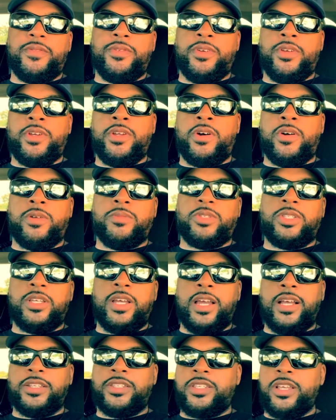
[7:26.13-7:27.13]
You know what I'm
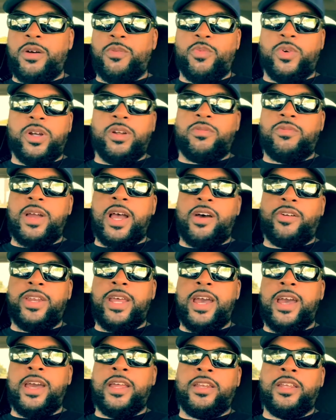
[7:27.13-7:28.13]
saying? Somewhere around
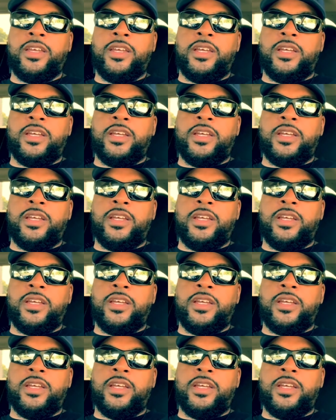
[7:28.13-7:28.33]
that